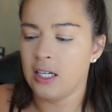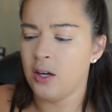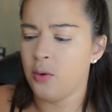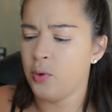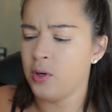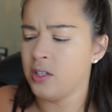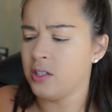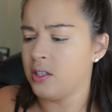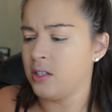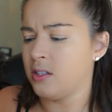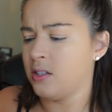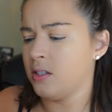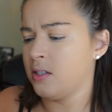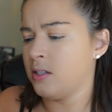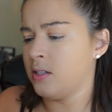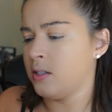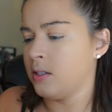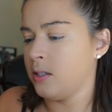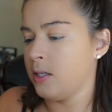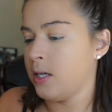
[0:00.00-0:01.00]
What is this?
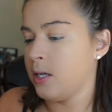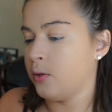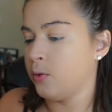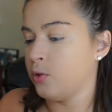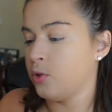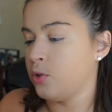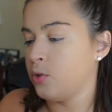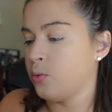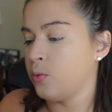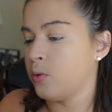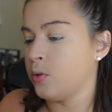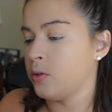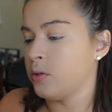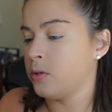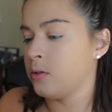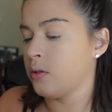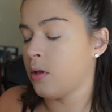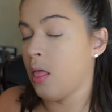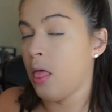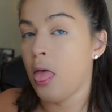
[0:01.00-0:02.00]
This is an Eco
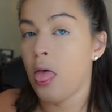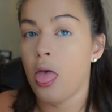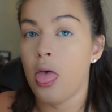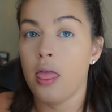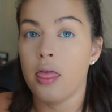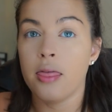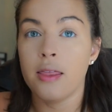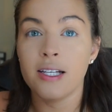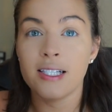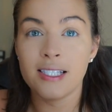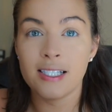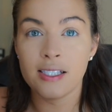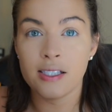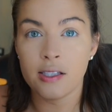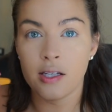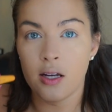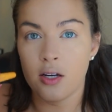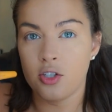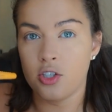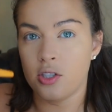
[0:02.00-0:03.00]
Tools. This
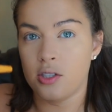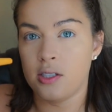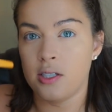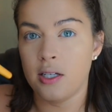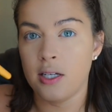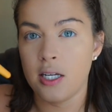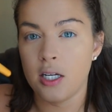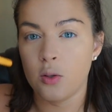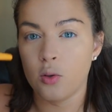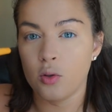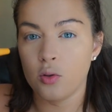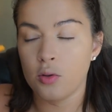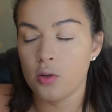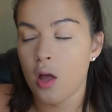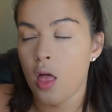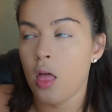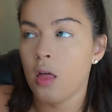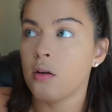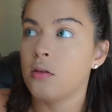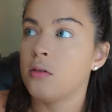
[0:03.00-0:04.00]
is just an Eco.